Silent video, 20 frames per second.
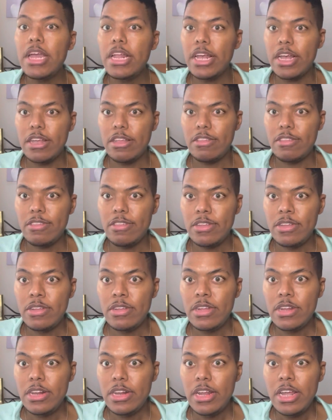this.
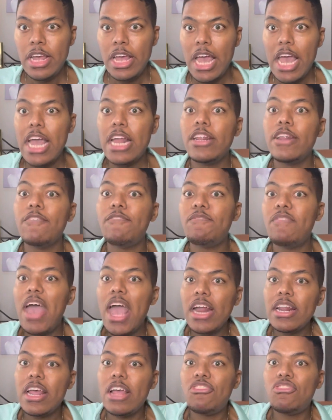And the
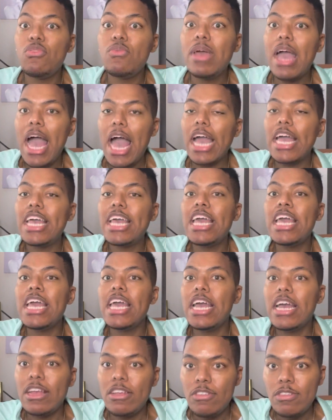fact that you got
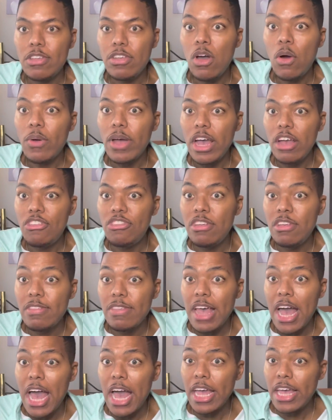kids, okay, she's
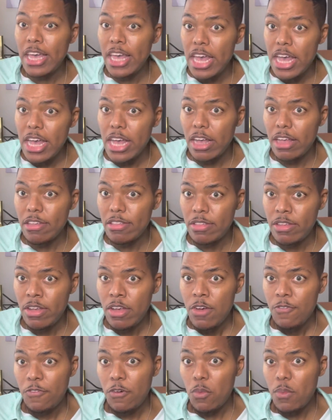got kids.
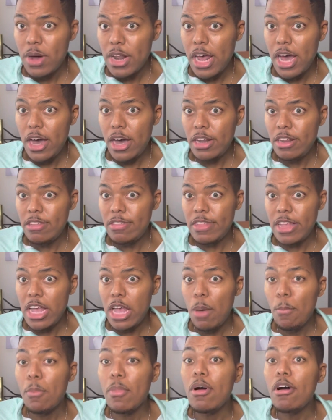From what I
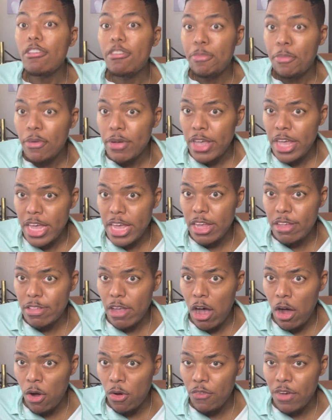understand, multiple kids
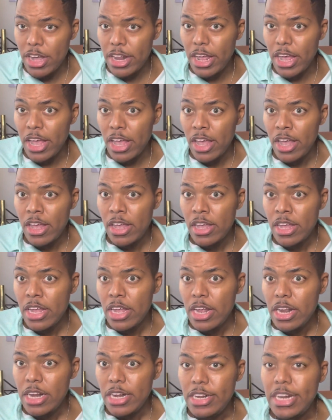already.
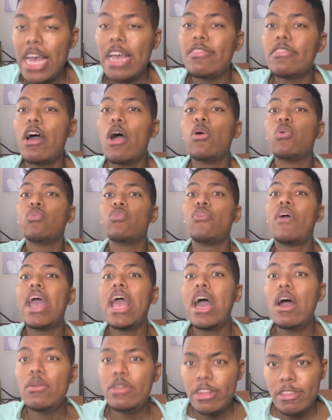That's
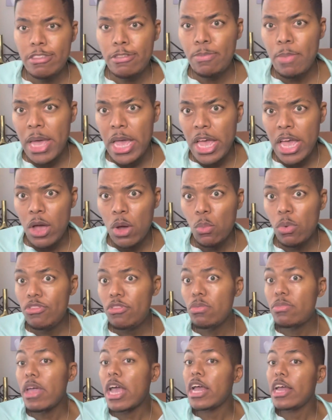around this man. What
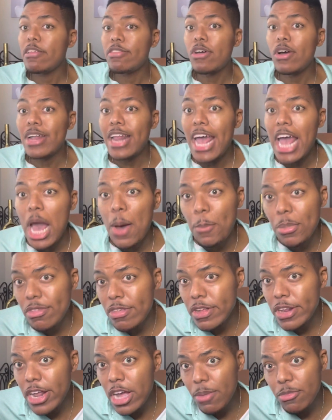you think is going to happen
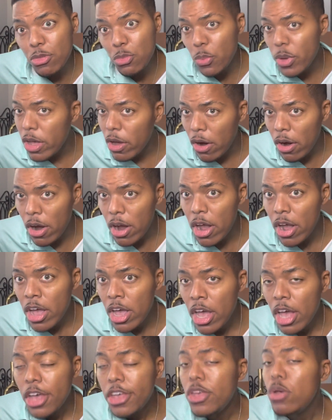to them, sweetheart?
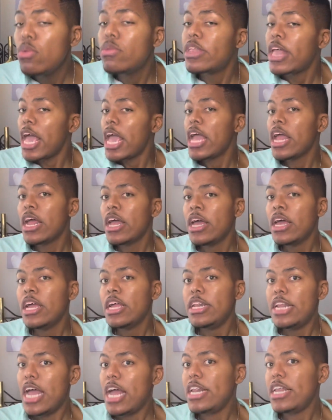You think
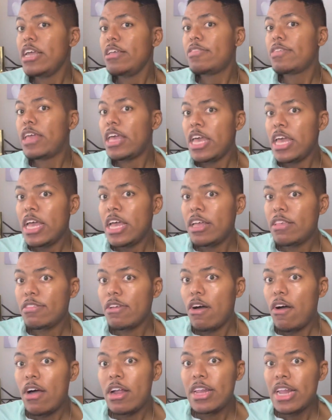that these kids
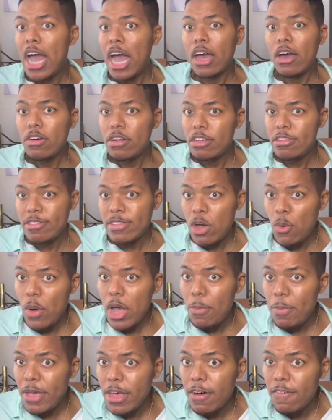are not going to some
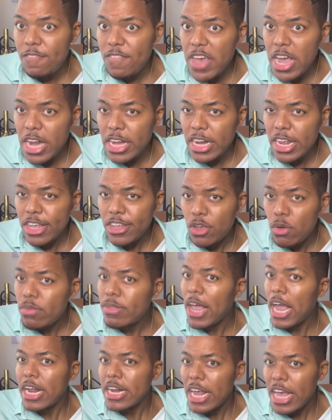way be affected? You
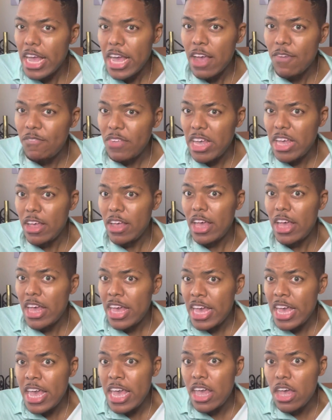think that if
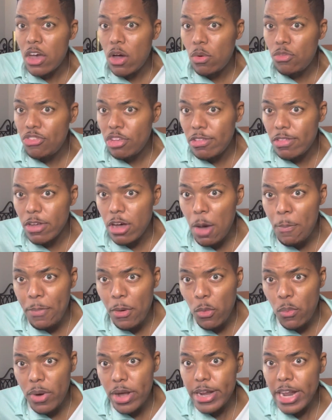he ain't going to just up
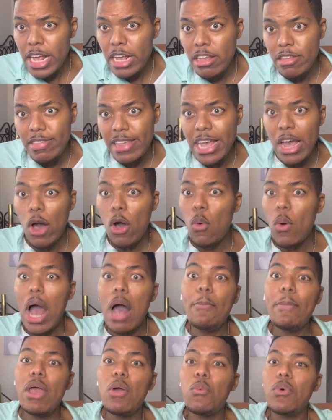in one day and say, oh, I
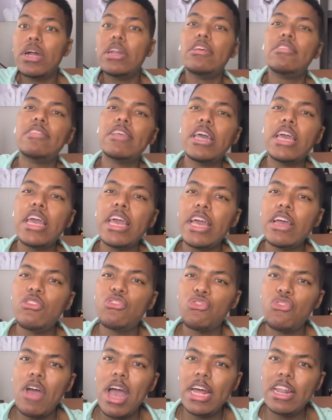may want to sit here and
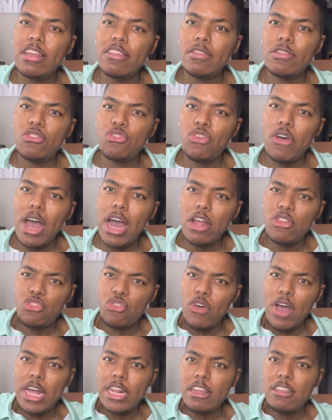try
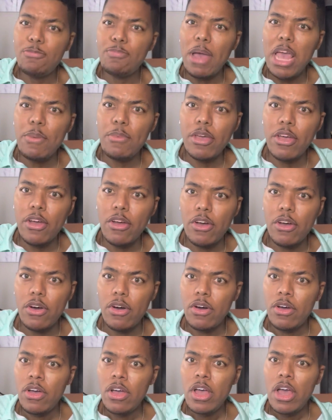this baby
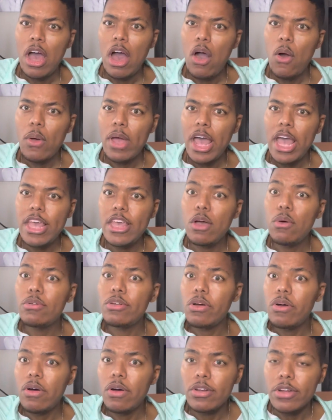girl, okay, your
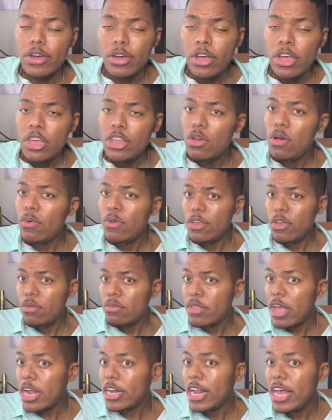daughter. You
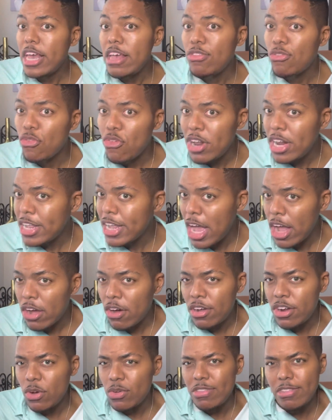think that he's really not
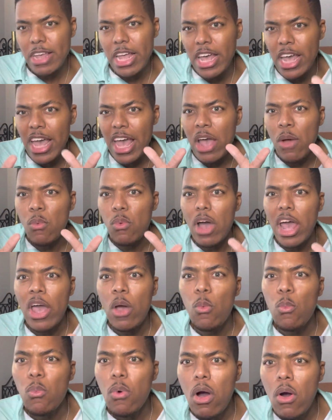going to sit here
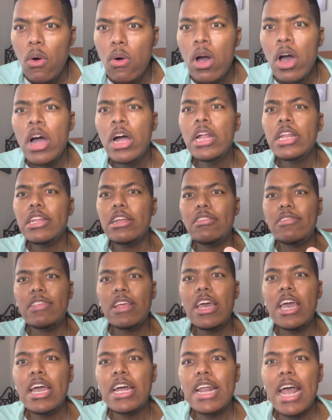and want to
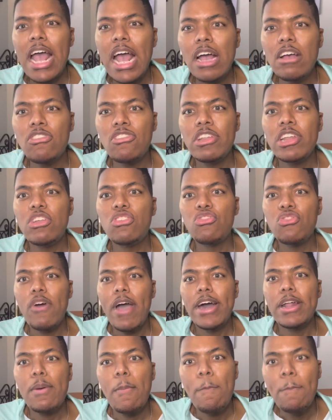sit here and actually
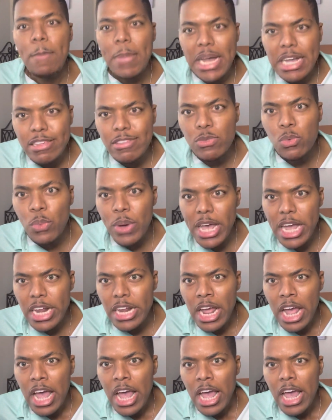try to mess with
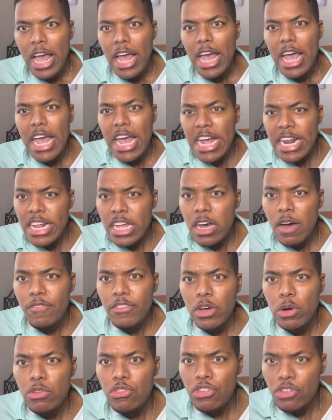any of
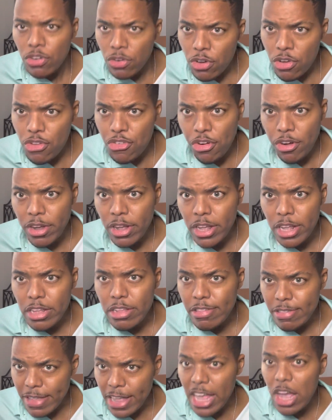your children,
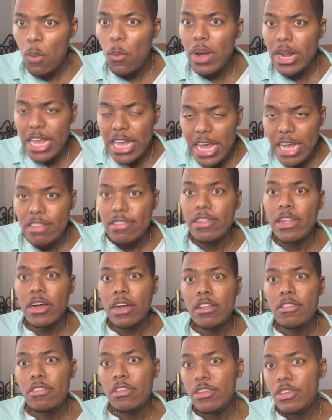seeing what he has
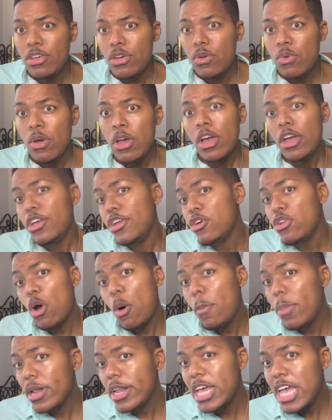done to you? You
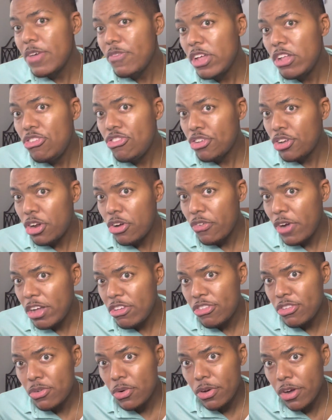don't believe in
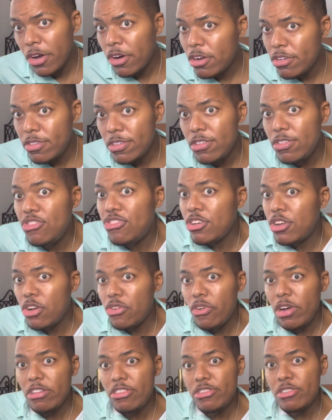generational curses,
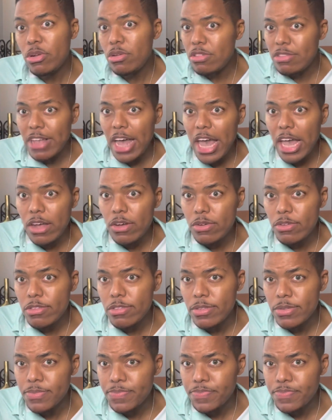generational cycles?